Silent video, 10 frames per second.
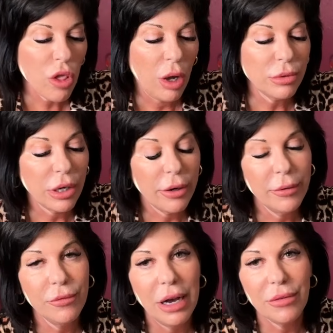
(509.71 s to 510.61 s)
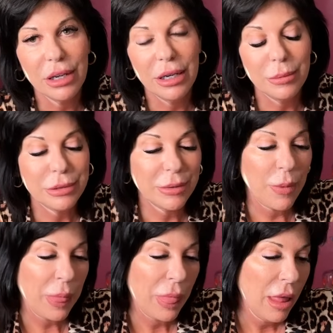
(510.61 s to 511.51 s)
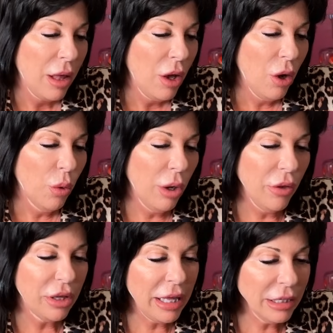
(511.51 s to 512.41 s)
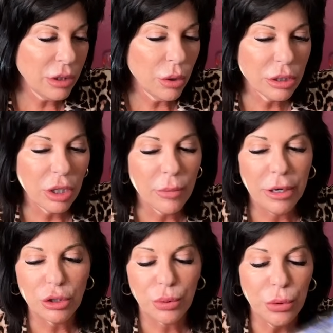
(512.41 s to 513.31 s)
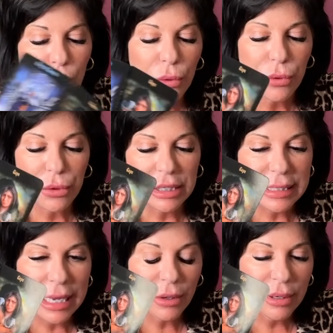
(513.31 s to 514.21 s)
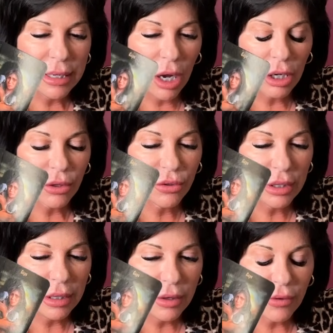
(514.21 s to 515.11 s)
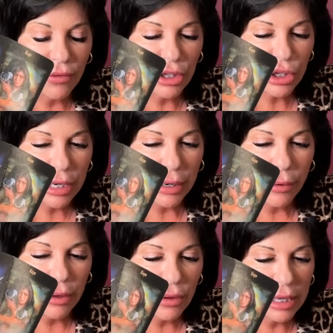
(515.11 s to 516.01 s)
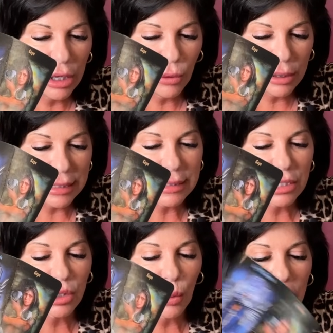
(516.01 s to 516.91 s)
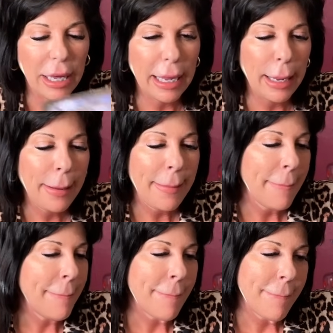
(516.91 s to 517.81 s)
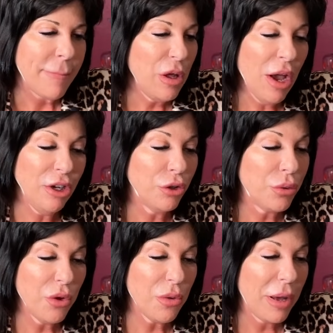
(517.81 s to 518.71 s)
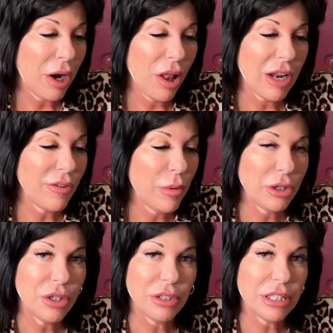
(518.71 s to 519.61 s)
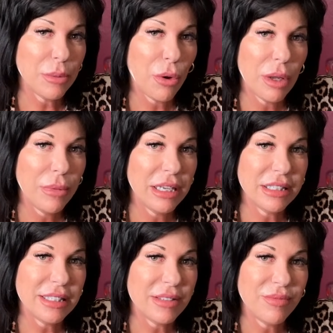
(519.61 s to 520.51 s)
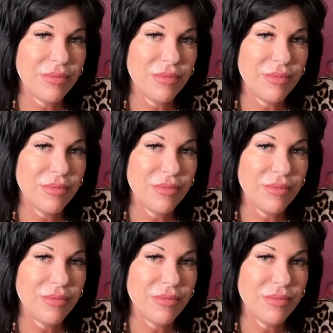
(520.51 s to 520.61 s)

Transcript: I'm sorry, Five of Cups. Well, the King of Swords is all about truth, integrity, honesty, the visionary, the king who doesn't sway. You had your truth about a lot of emotional disappointments.